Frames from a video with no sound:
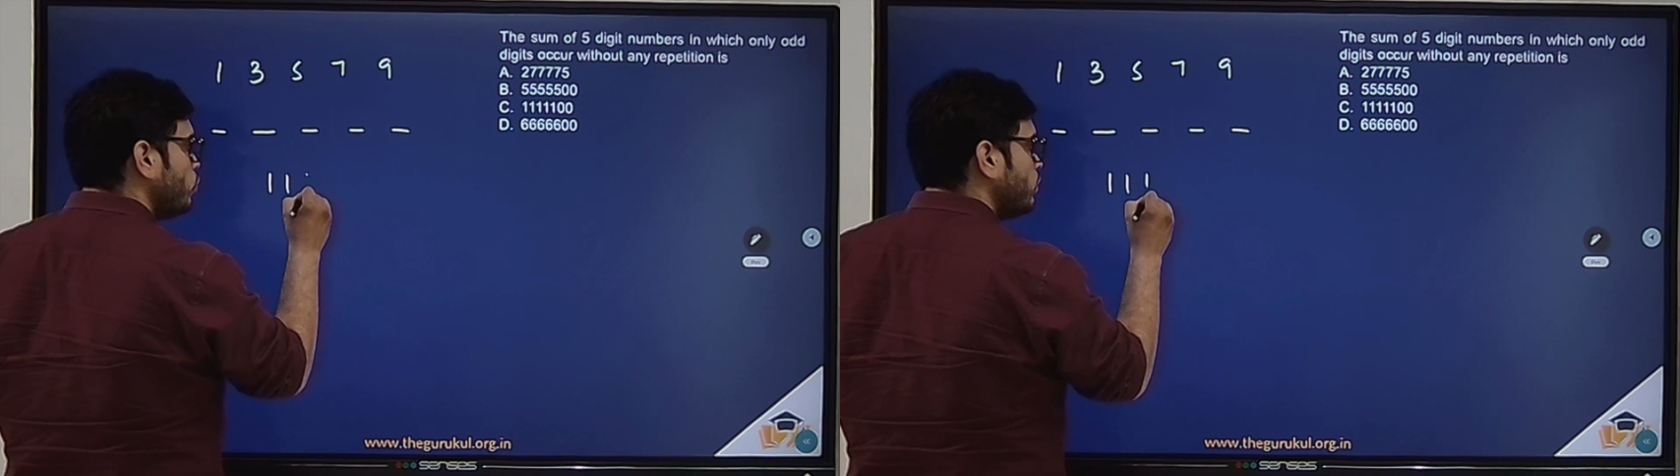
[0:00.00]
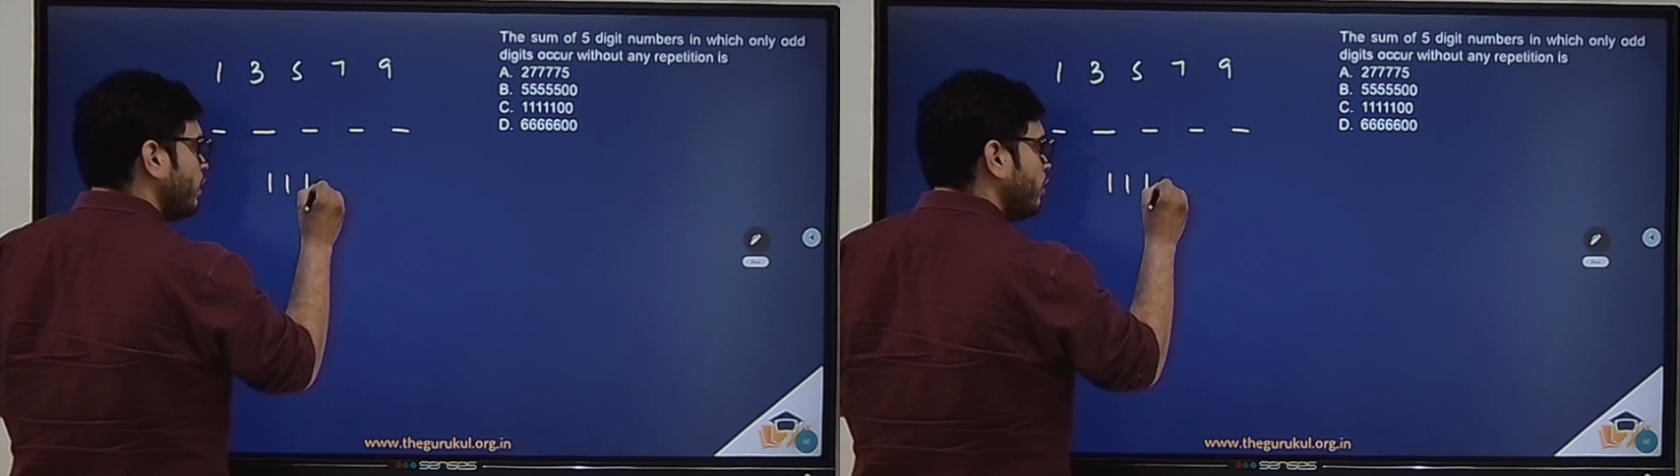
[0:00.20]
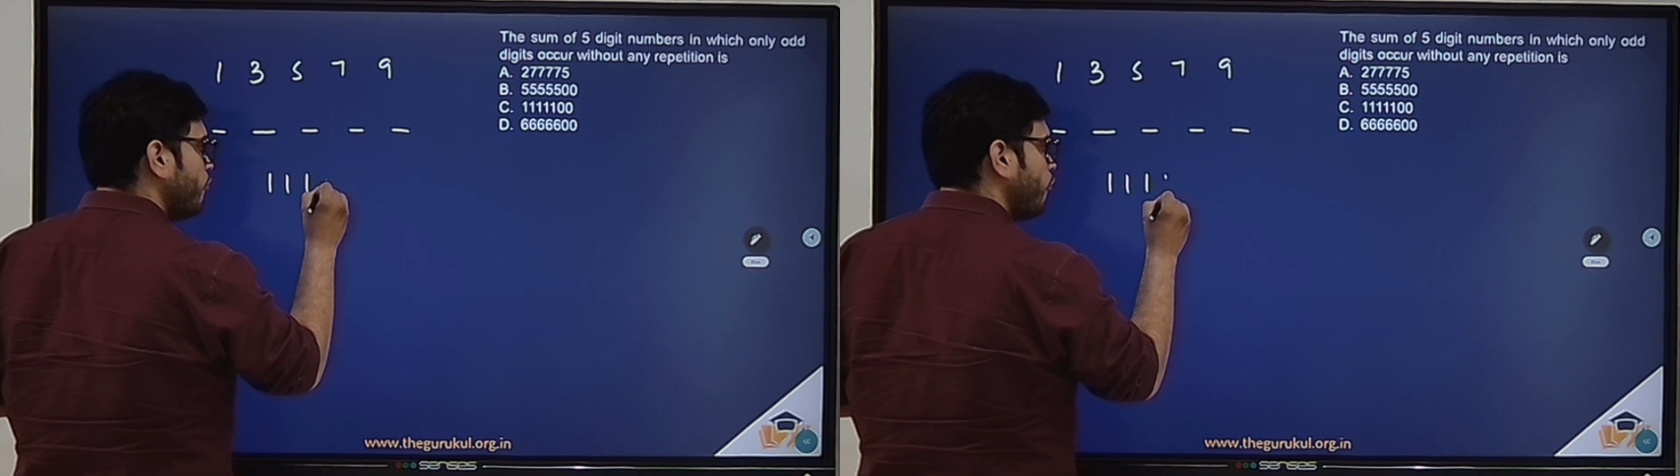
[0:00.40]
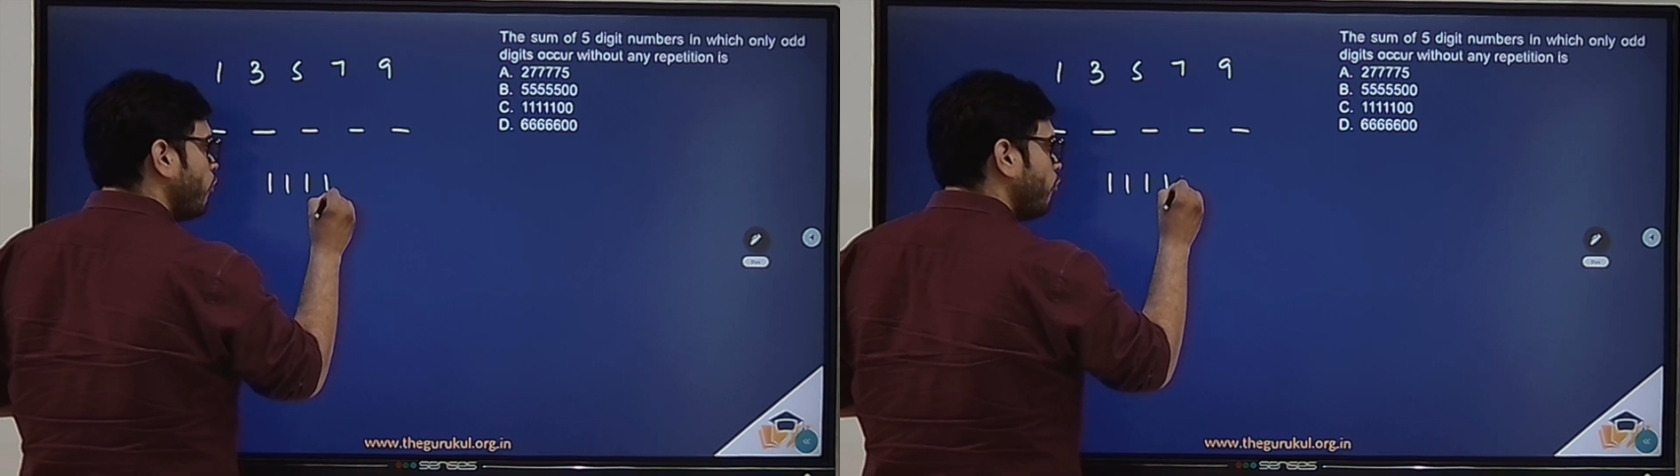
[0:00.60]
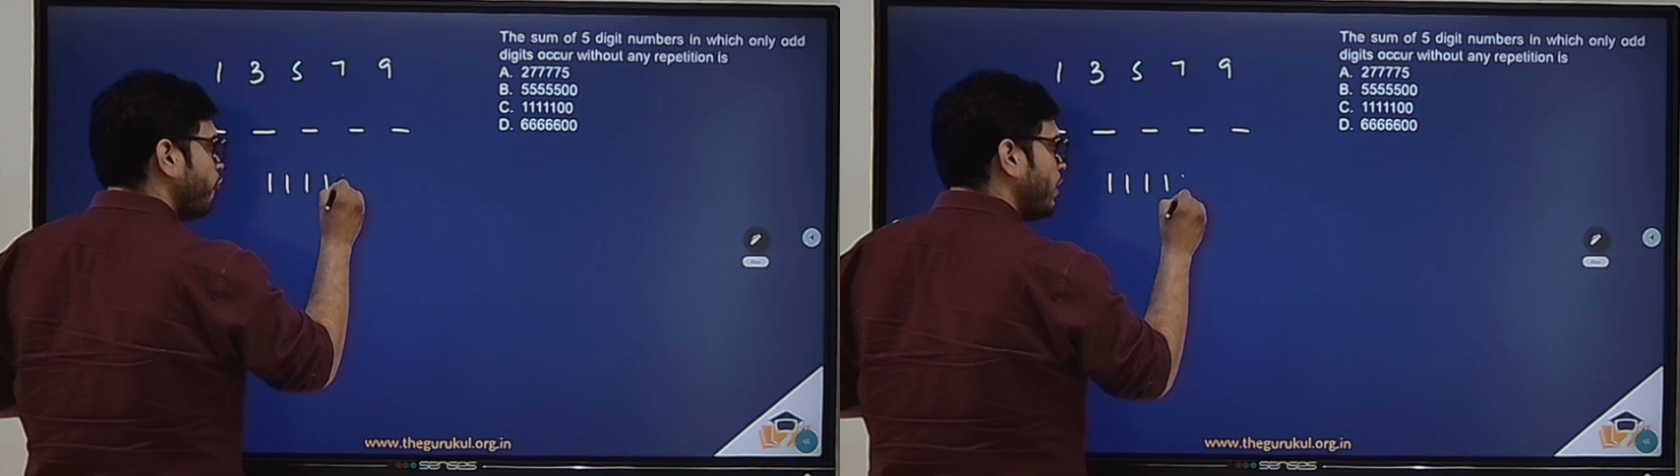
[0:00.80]
3,
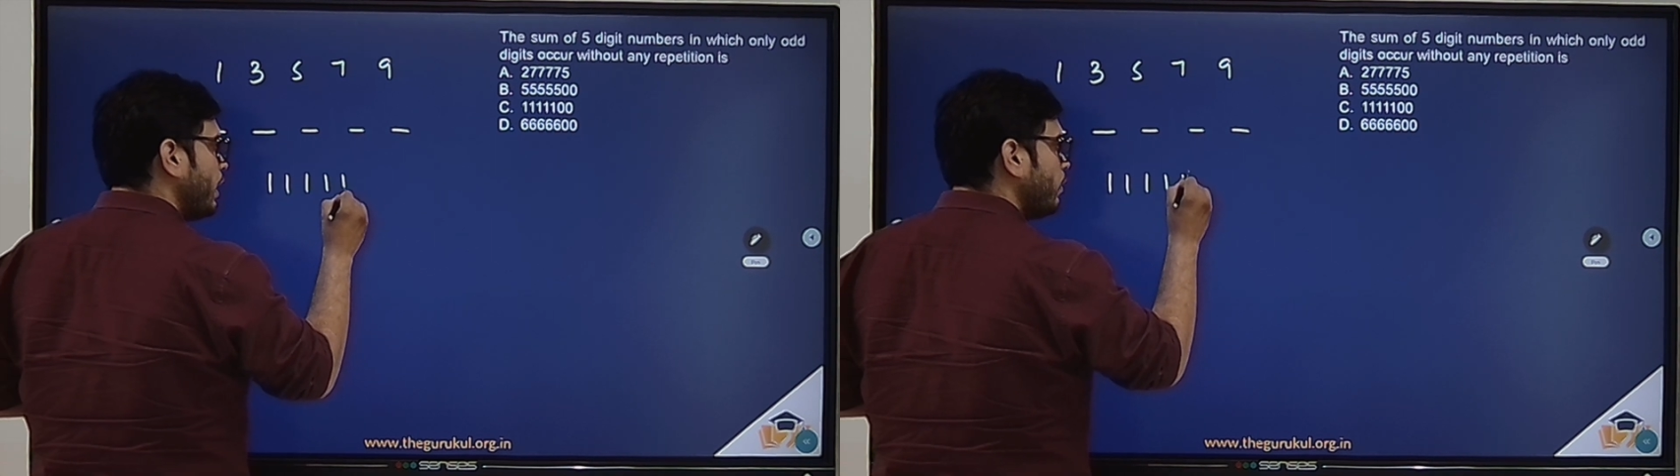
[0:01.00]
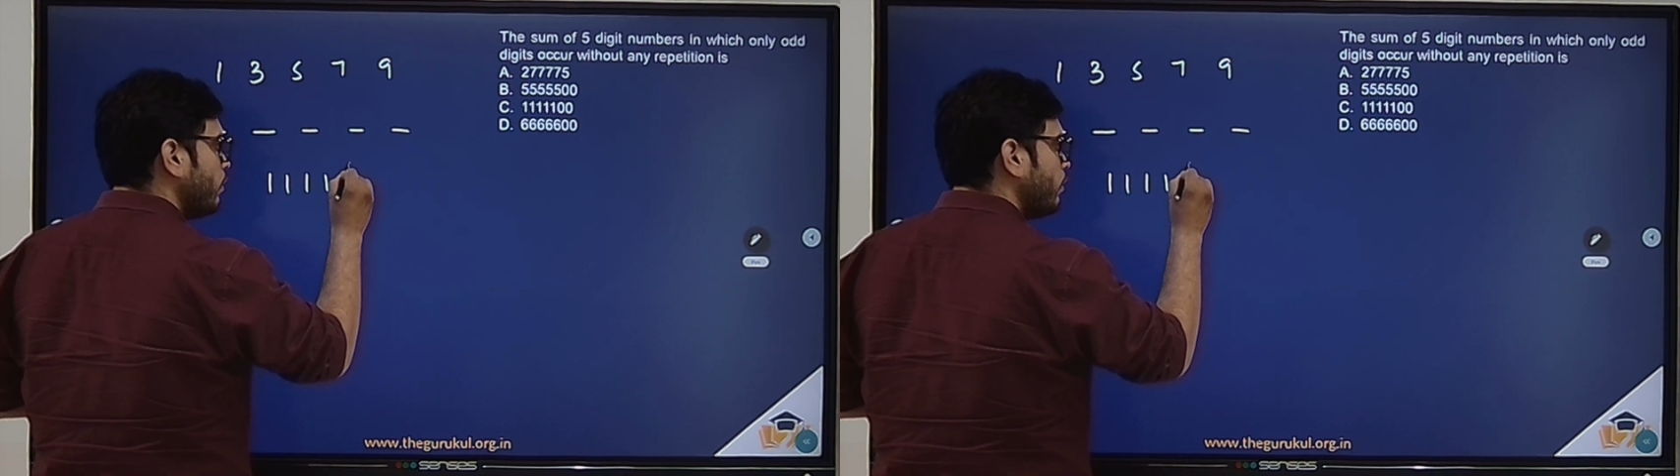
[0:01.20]
4, 5.